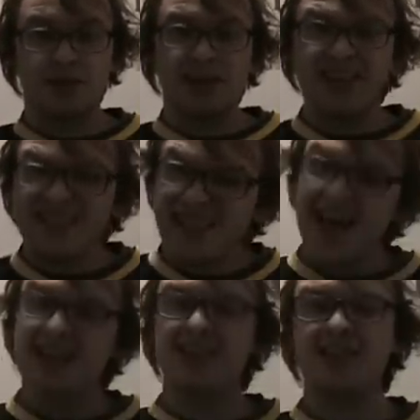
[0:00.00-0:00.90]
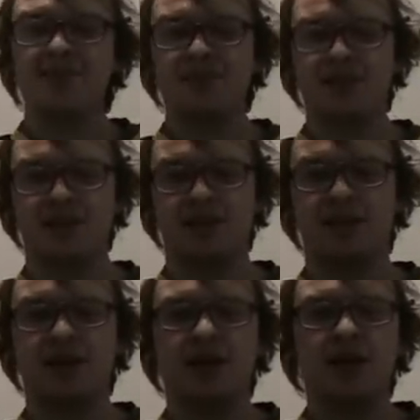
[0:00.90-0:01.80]
Exact same thing.
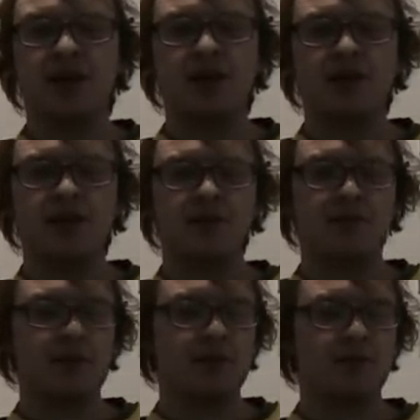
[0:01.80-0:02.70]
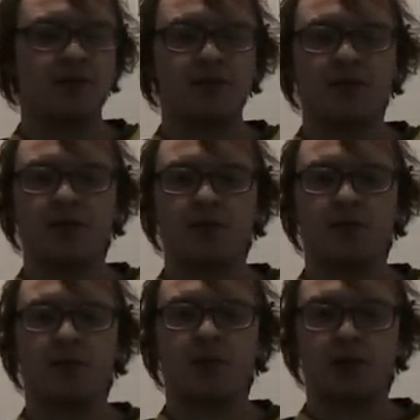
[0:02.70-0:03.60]
And a lot of times the Penguins defensemen were
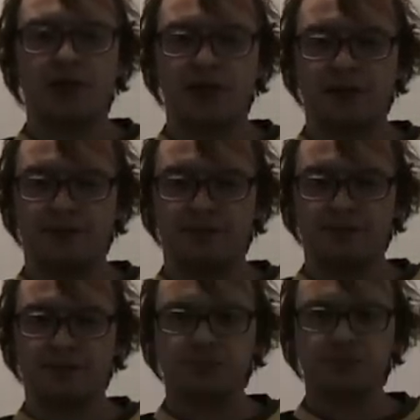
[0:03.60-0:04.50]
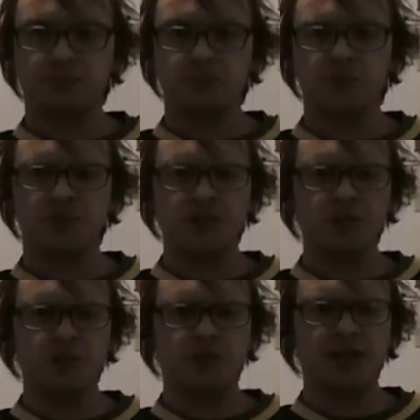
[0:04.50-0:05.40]
pulling up so they
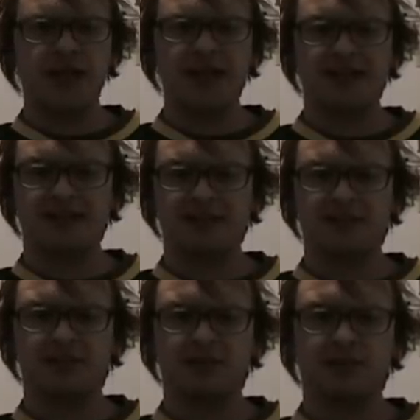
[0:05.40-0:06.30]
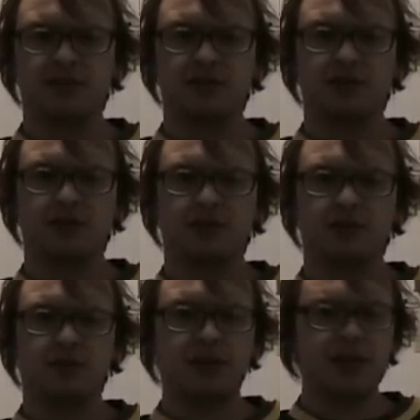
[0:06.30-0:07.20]
wouldn't get hit.
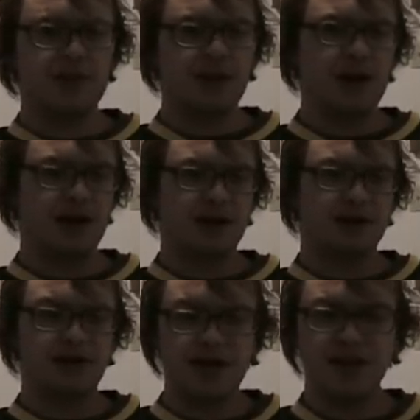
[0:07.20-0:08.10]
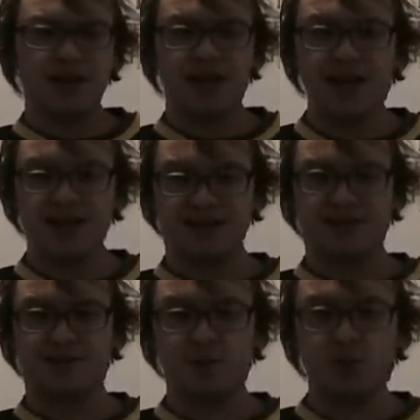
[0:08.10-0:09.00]
Play the puck. Take the hit.
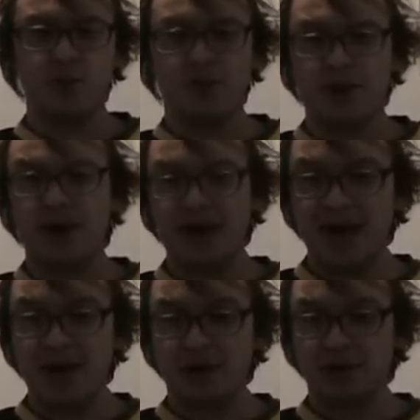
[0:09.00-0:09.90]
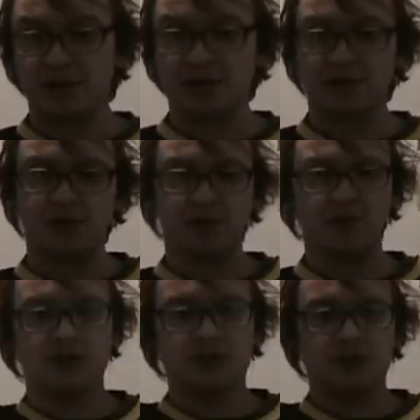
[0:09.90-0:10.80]
Move the puck out.
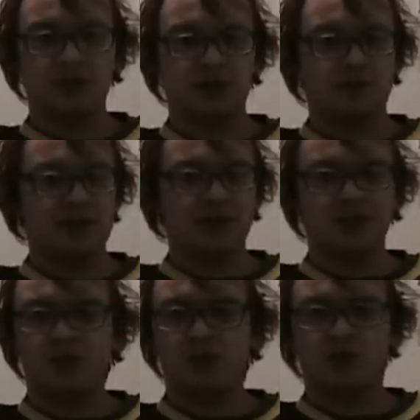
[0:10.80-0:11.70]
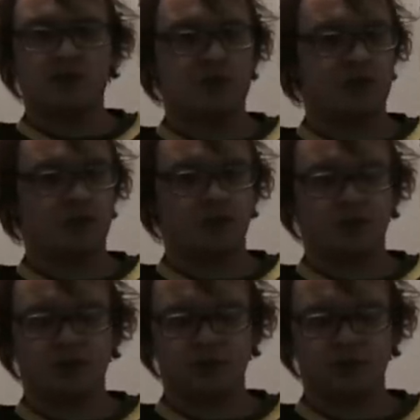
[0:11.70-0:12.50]
Ben Lovejoy's turnover.